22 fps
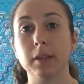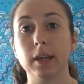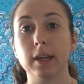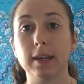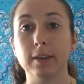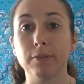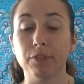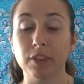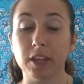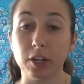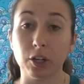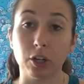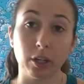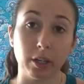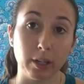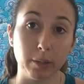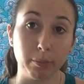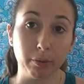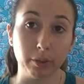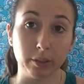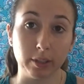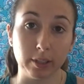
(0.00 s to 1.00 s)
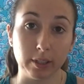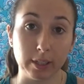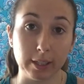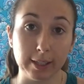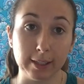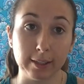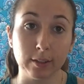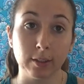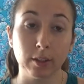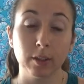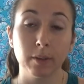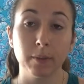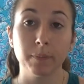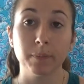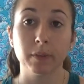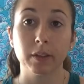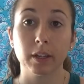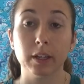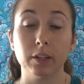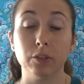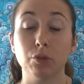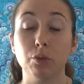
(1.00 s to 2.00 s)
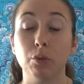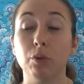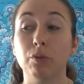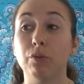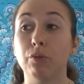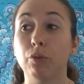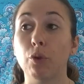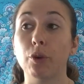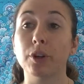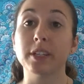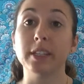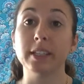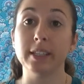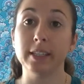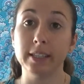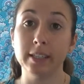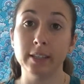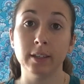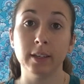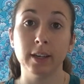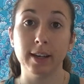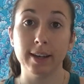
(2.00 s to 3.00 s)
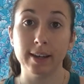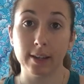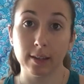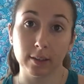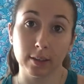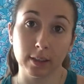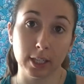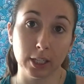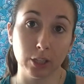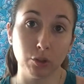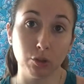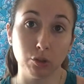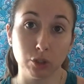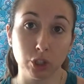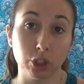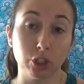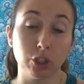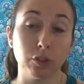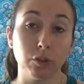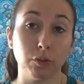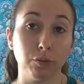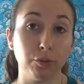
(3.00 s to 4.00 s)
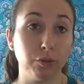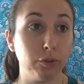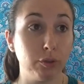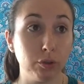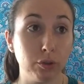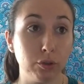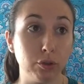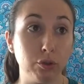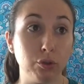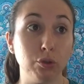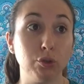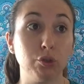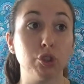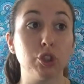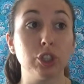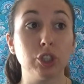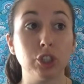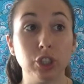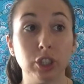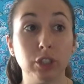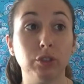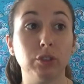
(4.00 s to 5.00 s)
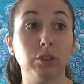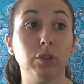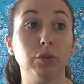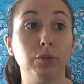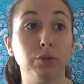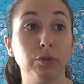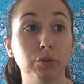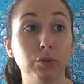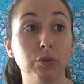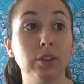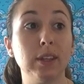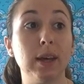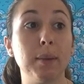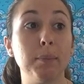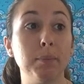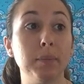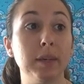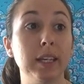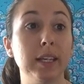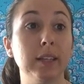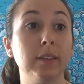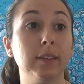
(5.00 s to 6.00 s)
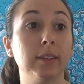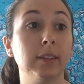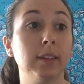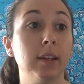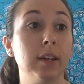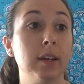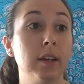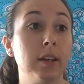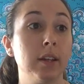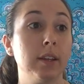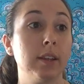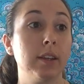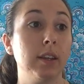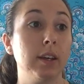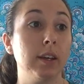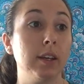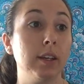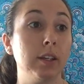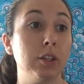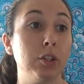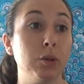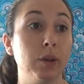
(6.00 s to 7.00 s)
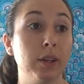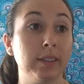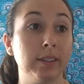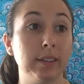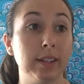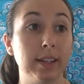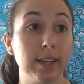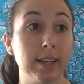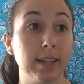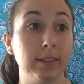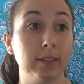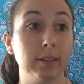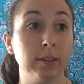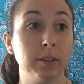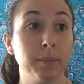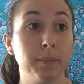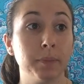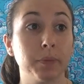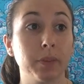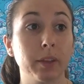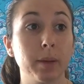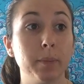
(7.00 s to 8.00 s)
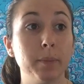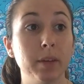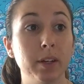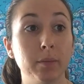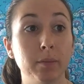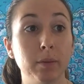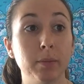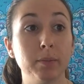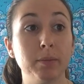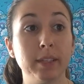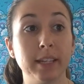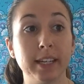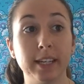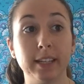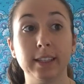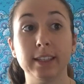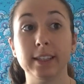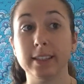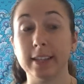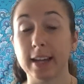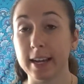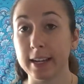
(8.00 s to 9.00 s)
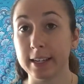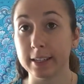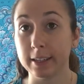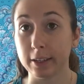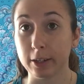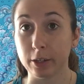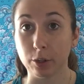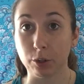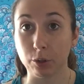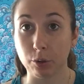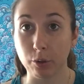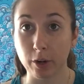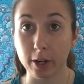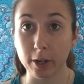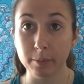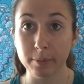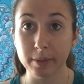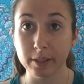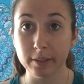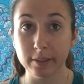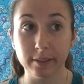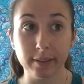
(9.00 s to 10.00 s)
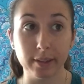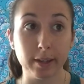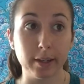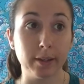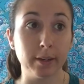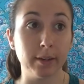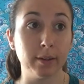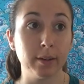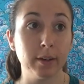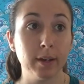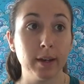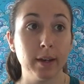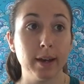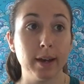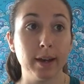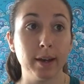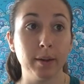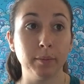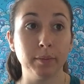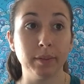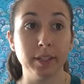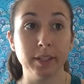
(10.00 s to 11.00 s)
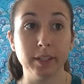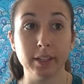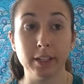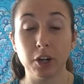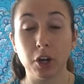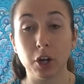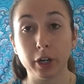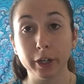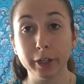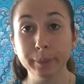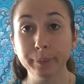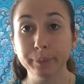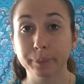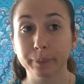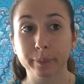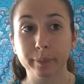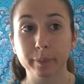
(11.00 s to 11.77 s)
if they are able to eat and to afford to eat healthy, nutritious food that meets the USDA's minimum daily dietary requirements, the MDDR,